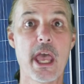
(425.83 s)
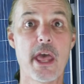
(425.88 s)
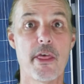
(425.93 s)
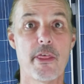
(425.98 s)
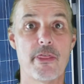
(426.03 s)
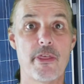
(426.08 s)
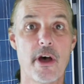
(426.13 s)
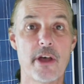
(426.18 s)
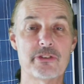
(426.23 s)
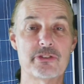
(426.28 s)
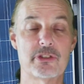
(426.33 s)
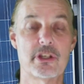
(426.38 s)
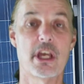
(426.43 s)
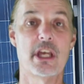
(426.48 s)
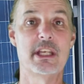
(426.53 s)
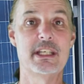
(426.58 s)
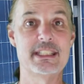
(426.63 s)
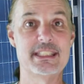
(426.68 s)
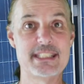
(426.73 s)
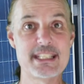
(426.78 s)
thus
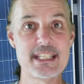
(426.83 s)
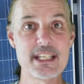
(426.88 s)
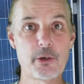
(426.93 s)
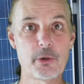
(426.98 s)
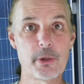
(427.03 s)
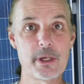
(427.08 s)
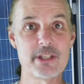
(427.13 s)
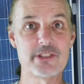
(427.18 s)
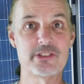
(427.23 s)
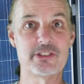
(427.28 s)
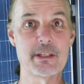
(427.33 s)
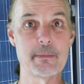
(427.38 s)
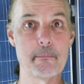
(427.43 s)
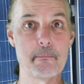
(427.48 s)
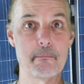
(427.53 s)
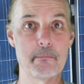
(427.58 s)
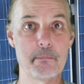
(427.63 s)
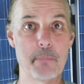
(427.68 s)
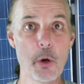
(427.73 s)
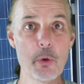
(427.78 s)
decreasing
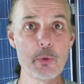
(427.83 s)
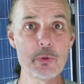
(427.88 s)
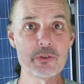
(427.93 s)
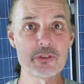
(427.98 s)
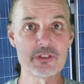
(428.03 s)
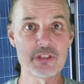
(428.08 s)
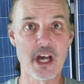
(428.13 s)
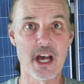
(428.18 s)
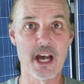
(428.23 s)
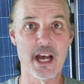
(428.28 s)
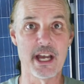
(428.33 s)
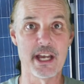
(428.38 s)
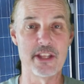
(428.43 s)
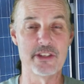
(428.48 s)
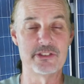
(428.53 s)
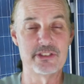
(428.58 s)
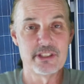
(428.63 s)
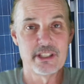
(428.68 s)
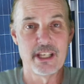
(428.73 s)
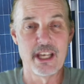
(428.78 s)
both
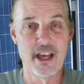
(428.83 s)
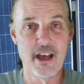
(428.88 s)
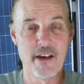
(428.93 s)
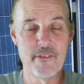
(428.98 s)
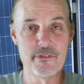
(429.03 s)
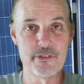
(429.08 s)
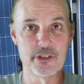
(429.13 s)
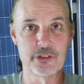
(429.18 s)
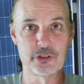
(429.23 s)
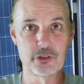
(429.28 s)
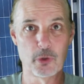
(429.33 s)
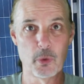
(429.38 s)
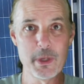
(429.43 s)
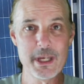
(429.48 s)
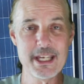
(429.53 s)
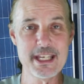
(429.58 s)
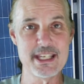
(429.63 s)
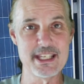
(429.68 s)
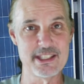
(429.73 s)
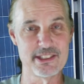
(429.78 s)
sides of the
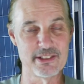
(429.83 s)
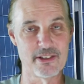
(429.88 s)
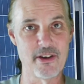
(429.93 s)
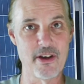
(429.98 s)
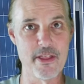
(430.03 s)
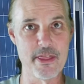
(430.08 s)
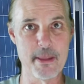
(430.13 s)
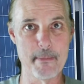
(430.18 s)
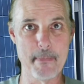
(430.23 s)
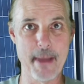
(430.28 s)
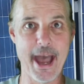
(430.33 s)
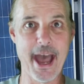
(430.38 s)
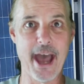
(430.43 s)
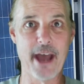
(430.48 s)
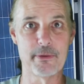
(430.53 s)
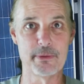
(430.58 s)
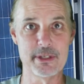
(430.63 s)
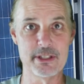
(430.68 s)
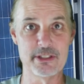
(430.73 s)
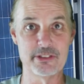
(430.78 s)
squeeze on the
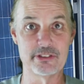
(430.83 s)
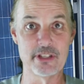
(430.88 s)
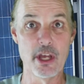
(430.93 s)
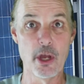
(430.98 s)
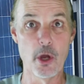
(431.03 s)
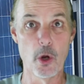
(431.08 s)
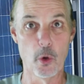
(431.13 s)
battery's